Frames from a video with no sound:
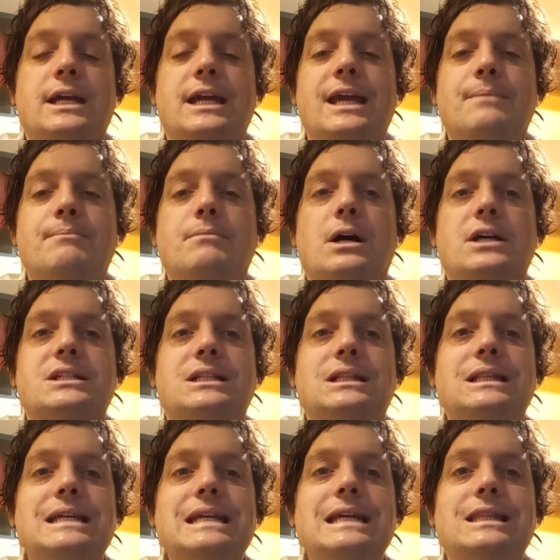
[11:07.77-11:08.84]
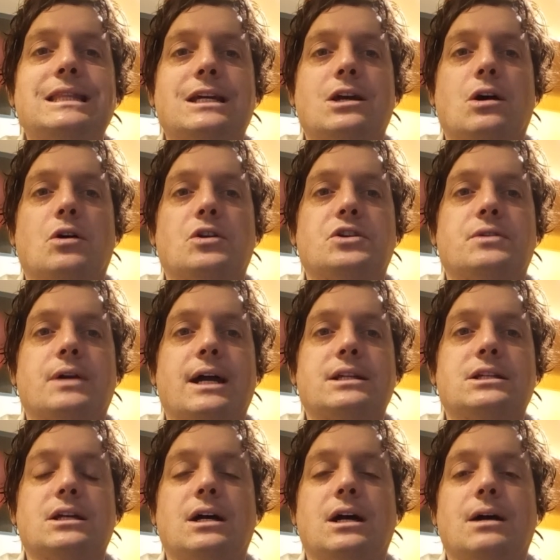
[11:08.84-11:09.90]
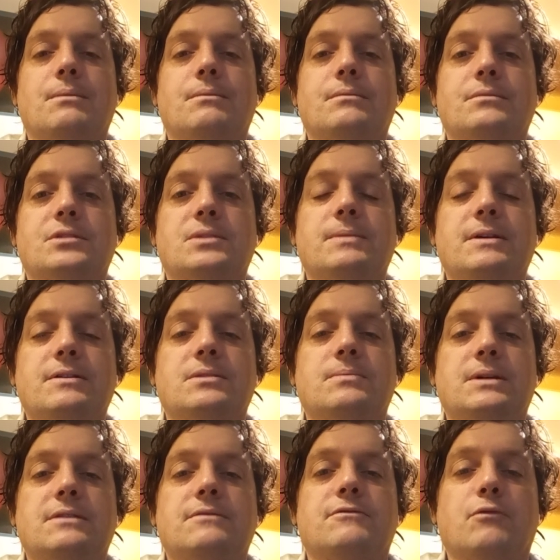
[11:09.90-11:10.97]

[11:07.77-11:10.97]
It must lead the contract to be